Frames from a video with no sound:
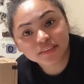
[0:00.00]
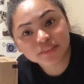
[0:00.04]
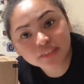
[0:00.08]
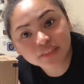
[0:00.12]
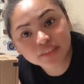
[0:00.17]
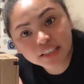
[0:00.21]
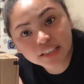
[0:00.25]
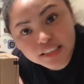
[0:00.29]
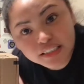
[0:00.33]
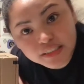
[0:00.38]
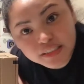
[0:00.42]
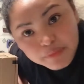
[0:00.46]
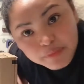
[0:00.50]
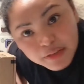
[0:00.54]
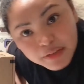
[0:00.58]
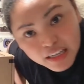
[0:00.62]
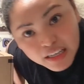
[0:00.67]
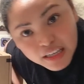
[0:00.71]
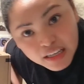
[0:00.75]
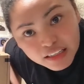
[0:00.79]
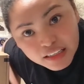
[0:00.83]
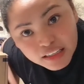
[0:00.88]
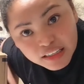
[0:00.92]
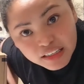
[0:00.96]
is my
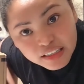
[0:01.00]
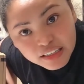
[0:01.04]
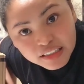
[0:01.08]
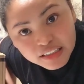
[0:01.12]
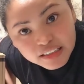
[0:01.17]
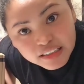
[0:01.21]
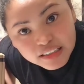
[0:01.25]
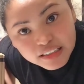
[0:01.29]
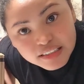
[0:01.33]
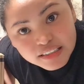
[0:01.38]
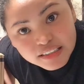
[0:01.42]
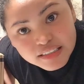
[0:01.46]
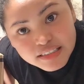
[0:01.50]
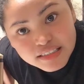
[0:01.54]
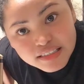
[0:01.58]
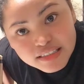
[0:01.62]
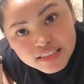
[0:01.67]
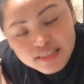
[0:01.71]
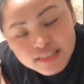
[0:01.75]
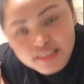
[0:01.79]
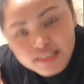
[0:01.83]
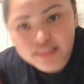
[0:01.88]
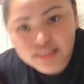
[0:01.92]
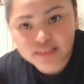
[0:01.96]
eye like this?
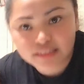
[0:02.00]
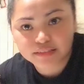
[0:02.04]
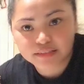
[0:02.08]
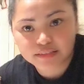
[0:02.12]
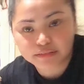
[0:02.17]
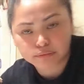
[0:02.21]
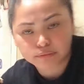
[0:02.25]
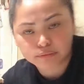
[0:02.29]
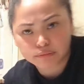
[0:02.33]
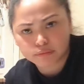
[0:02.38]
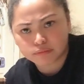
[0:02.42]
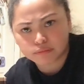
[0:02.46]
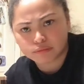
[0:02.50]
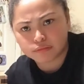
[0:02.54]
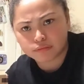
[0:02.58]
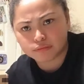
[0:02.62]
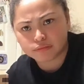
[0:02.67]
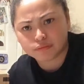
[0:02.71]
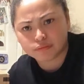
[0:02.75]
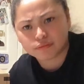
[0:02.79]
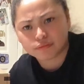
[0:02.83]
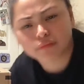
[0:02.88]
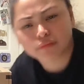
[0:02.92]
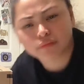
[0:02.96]

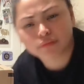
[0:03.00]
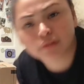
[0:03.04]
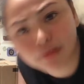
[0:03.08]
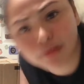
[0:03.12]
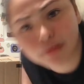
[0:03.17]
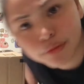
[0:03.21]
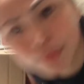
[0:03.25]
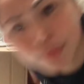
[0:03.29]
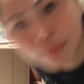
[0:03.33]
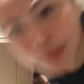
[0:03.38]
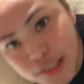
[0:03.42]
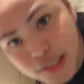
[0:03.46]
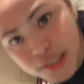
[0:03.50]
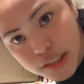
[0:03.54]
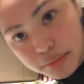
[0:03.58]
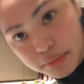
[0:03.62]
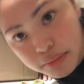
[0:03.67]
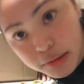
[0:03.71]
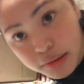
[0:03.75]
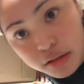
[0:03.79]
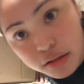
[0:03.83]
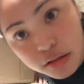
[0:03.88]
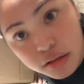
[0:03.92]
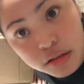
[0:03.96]
Why is my
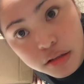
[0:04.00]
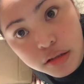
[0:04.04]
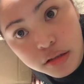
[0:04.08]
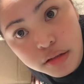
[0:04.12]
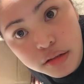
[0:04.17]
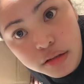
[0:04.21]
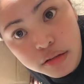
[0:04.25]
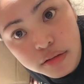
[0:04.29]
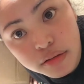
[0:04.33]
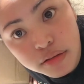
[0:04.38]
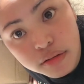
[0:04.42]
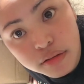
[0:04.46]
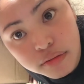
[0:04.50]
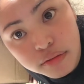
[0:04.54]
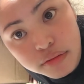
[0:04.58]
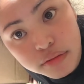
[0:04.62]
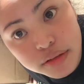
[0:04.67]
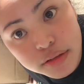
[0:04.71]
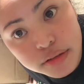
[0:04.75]
eye like that? It's the